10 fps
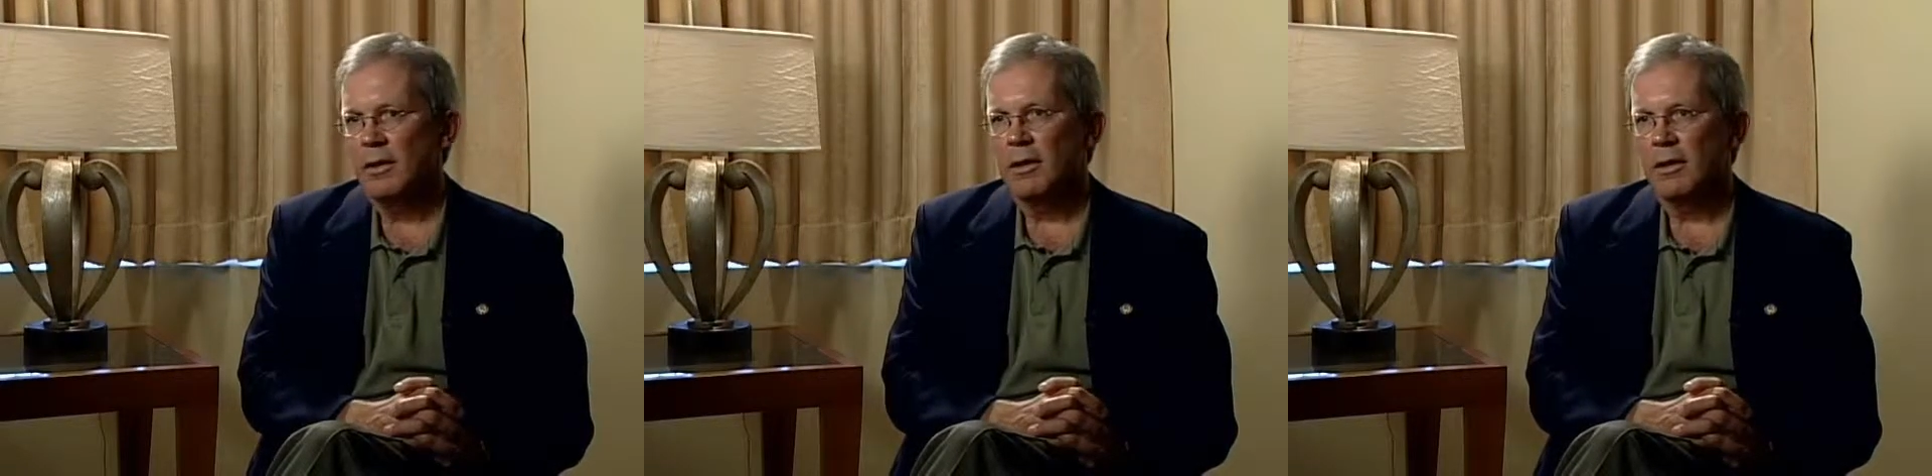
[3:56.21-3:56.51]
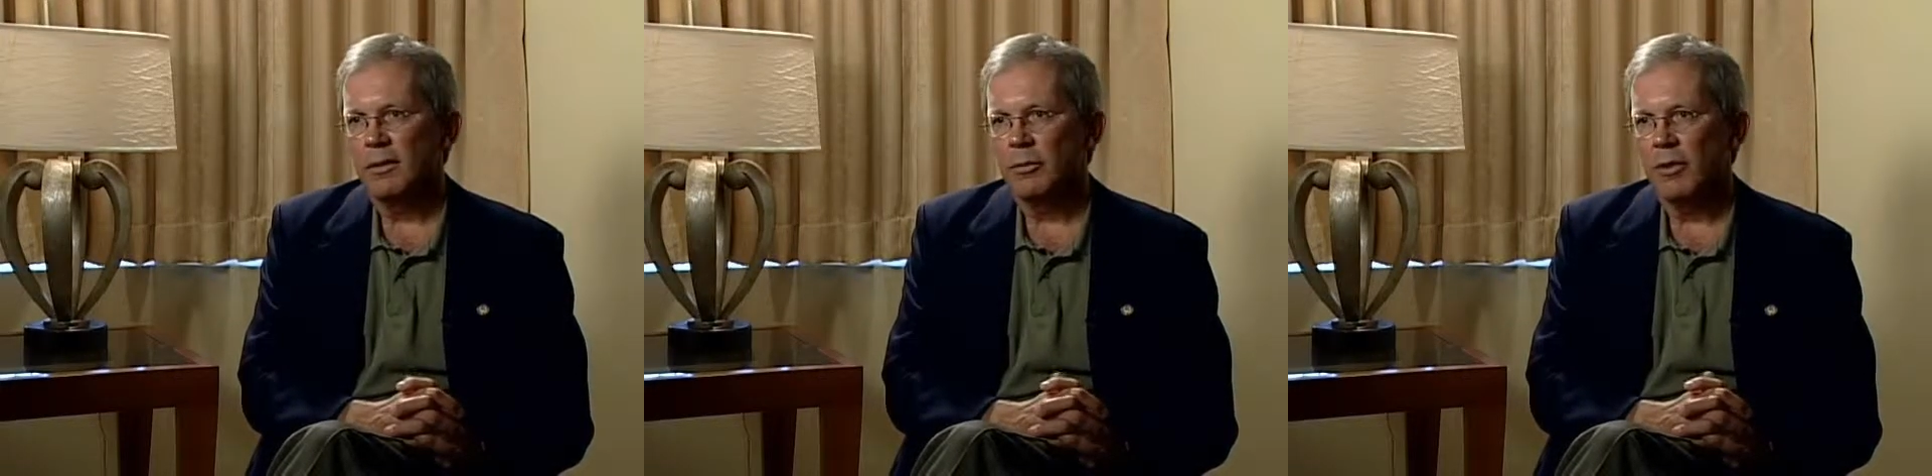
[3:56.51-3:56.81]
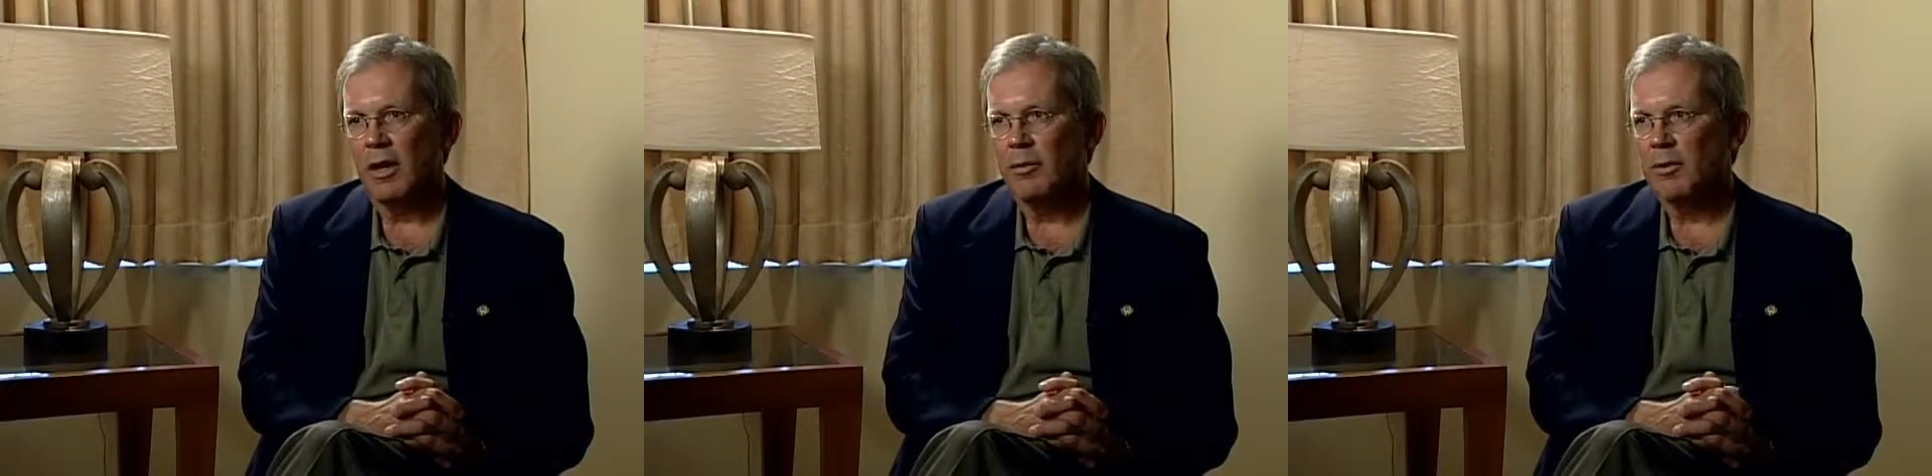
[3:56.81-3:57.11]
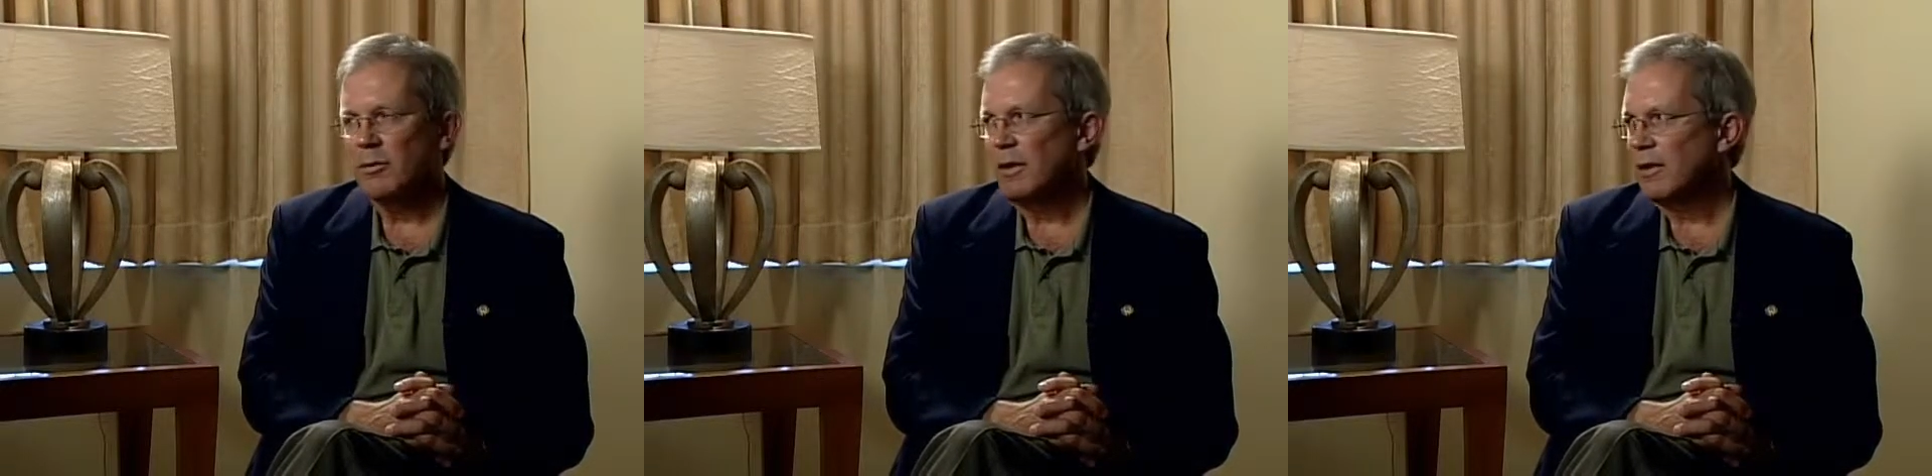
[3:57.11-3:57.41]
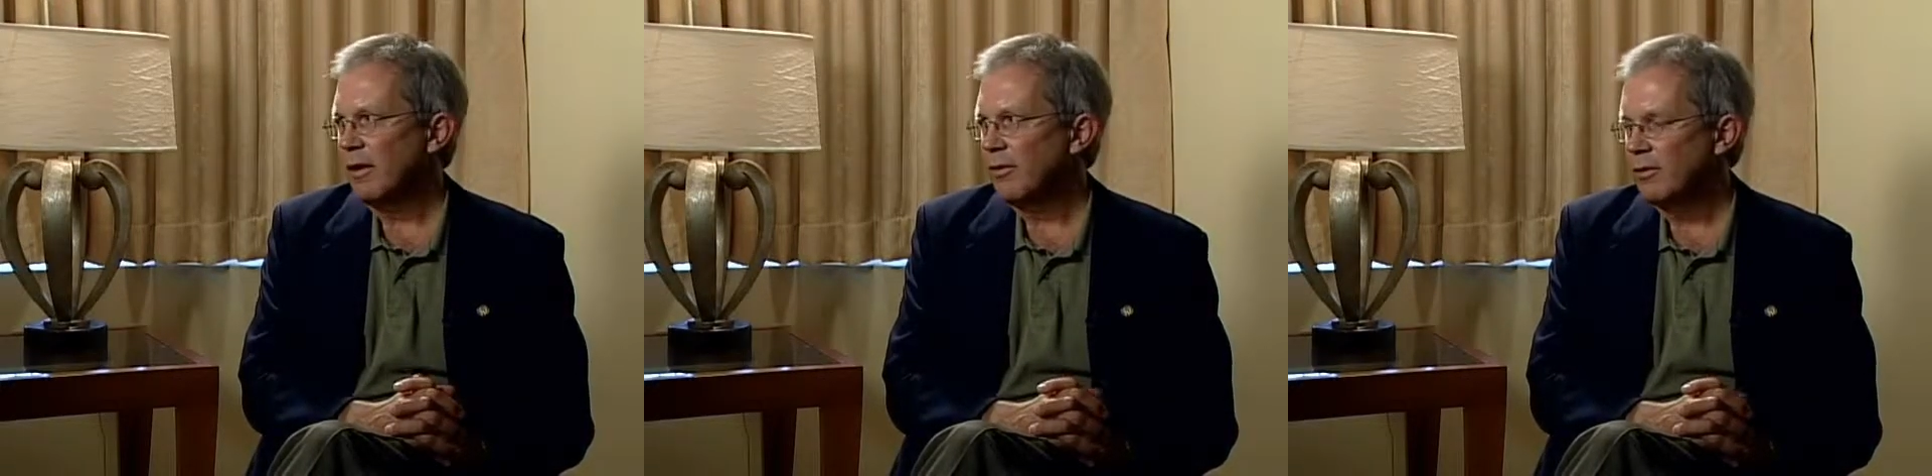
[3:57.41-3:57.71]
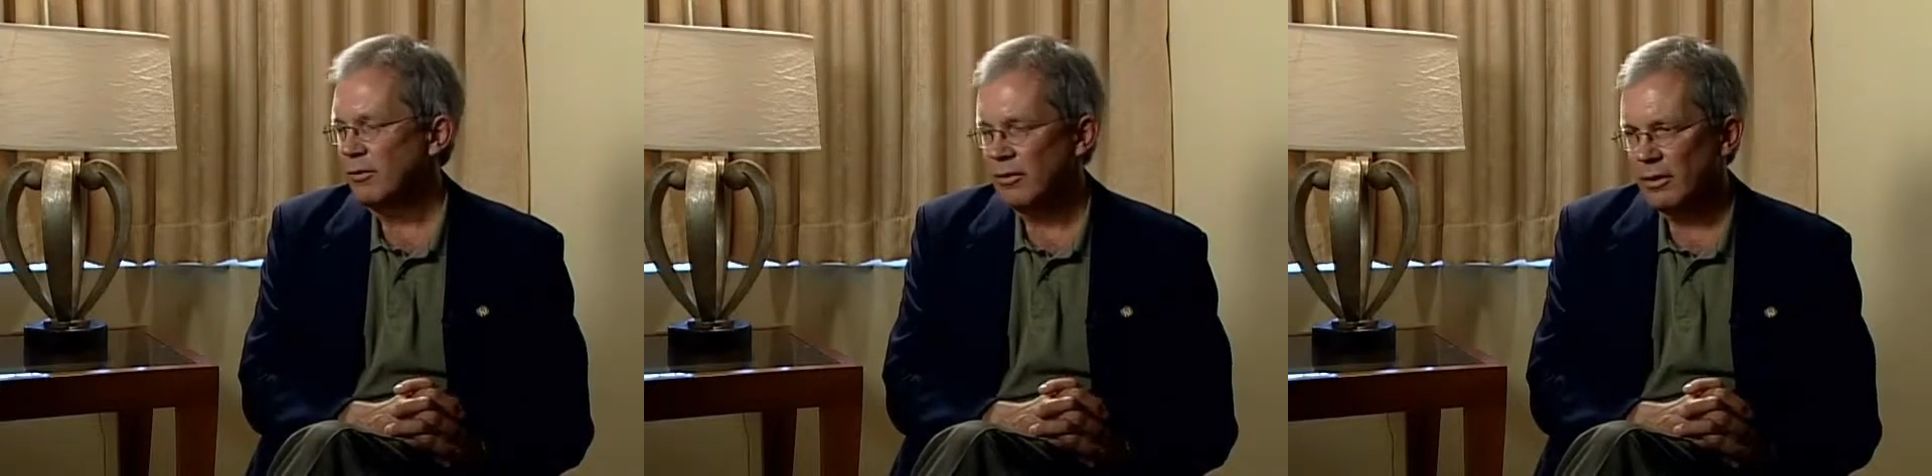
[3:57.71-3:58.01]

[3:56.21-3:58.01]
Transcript: the predominant technologies